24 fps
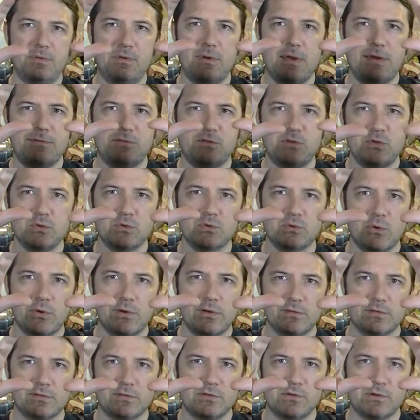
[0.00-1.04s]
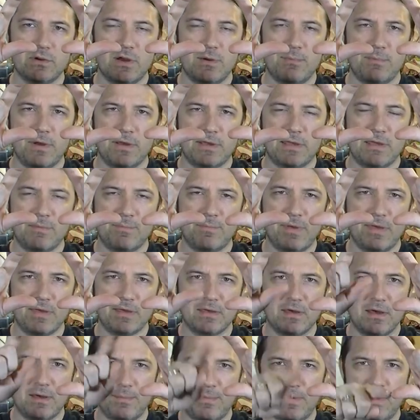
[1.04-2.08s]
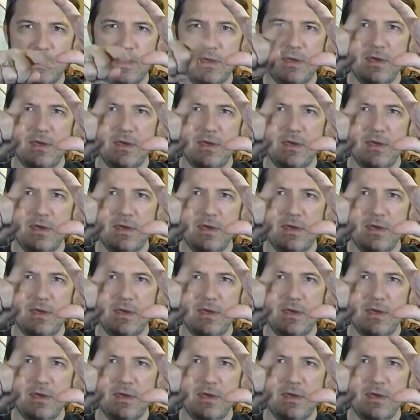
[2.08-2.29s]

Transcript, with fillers: You have two coils in your humbucking pickup.